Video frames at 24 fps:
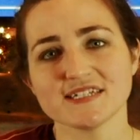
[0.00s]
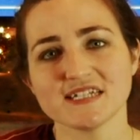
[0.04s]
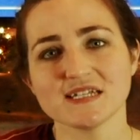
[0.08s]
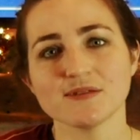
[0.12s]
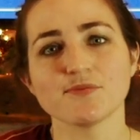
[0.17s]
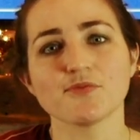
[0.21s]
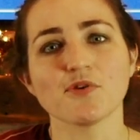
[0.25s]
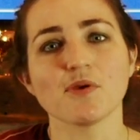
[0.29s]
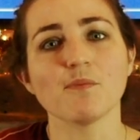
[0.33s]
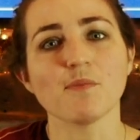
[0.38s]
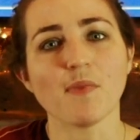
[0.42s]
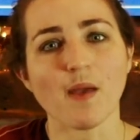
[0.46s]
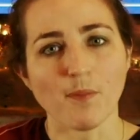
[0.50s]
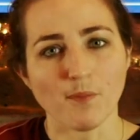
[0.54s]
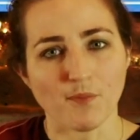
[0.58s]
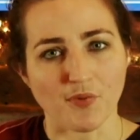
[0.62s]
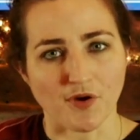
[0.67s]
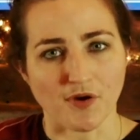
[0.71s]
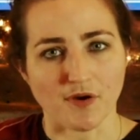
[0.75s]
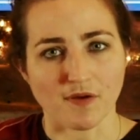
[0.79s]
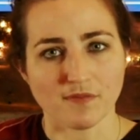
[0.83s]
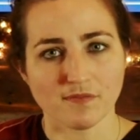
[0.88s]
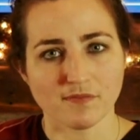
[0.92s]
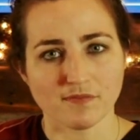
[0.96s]
to
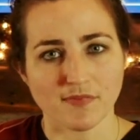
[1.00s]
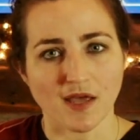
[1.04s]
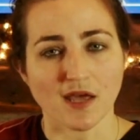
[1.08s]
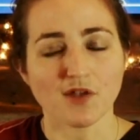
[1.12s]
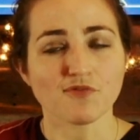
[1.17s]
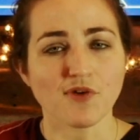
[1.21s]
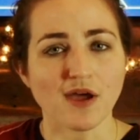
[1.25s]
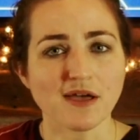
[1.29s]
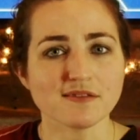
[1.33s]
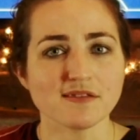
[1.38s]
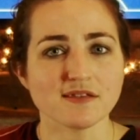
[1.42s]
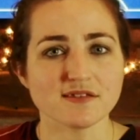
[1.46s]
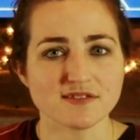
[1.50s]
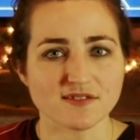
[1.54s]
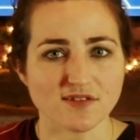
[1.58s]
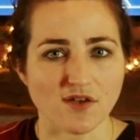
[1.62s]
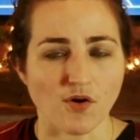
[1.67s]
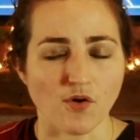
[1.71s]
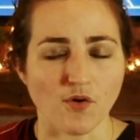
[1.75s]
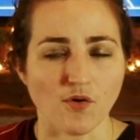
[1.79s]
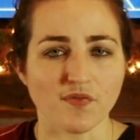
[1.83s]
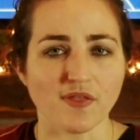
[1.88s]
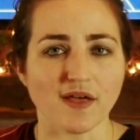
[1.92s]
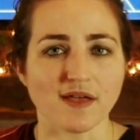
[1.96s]
remember, and rightly
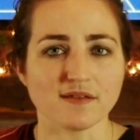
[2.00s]
so,